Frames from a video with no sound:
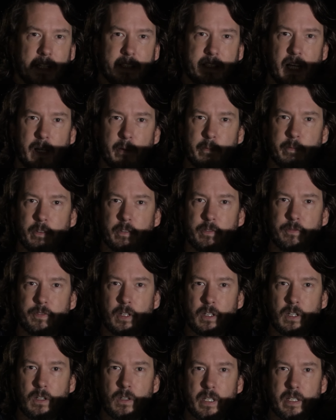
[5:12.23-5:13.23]
light game for
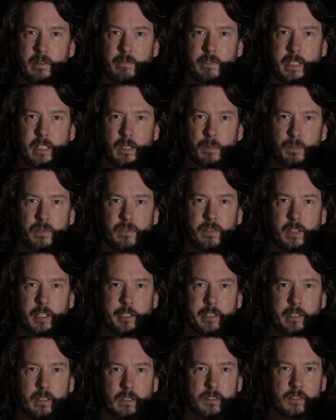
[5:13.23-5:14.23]
photo and video
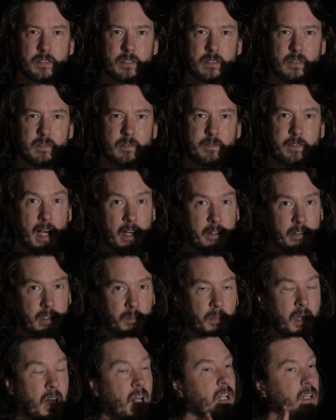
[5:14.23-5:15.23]
professionals. Found
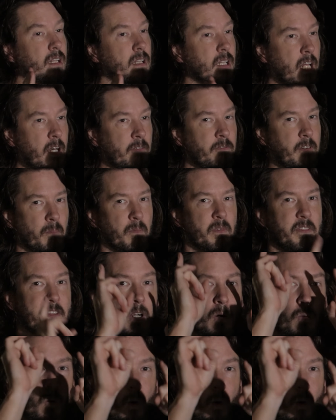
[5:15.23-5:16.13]
them, love them. They're